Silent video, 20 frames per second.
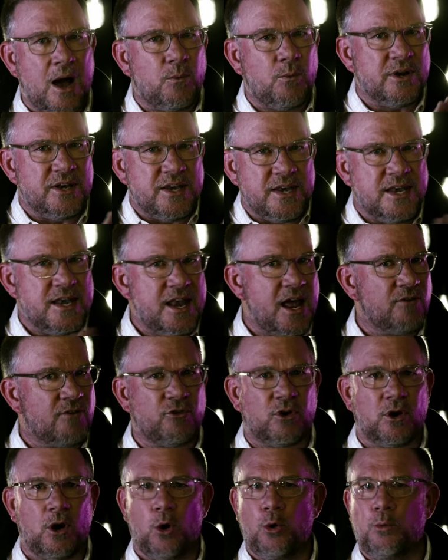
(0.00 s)
I would
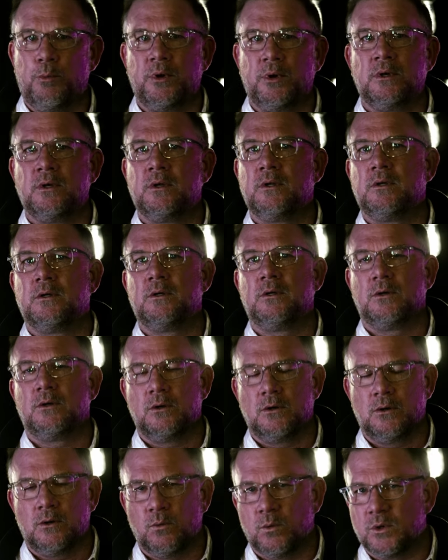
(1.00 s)
never
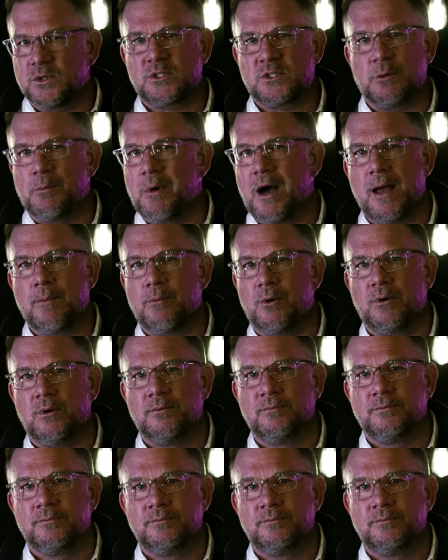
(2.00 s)
open was the Bible.